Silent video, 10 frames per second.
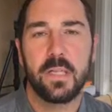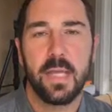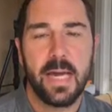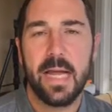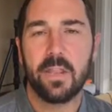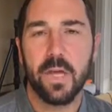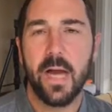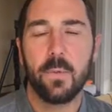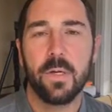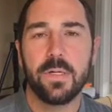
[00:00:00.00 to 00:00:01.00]
that I
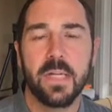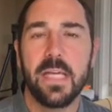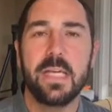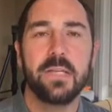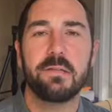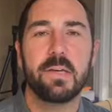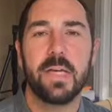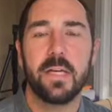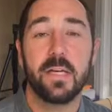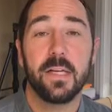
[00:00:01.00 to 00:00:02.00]
thought was
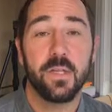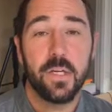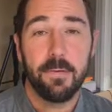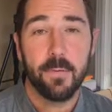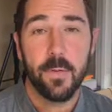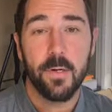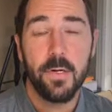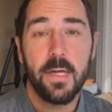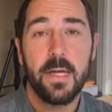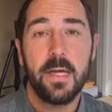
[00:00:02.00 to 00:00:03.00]
easily
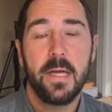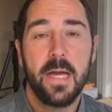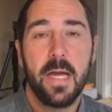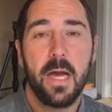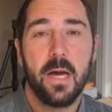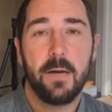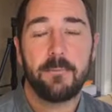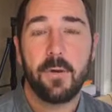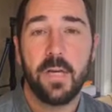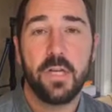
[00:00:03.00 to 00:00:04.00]
achievable
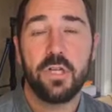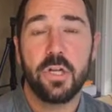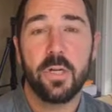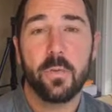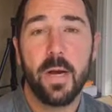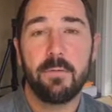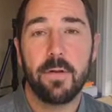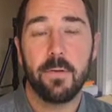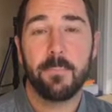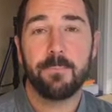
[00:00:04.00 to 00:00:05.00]
for each year in
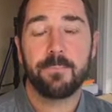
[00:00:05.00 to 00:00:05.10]
revenue.